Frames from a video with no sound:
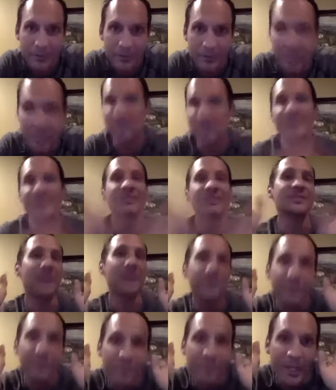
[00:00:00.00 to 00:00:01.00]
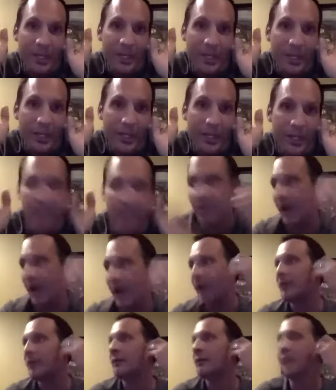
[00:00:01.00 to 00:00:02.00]
Maybe this is not for me.
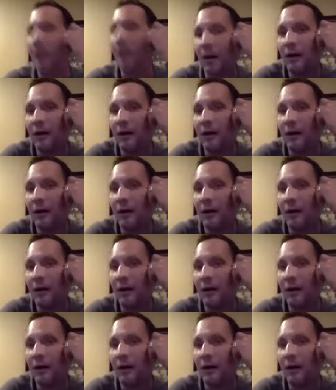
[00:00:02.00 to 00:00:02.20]
I don't know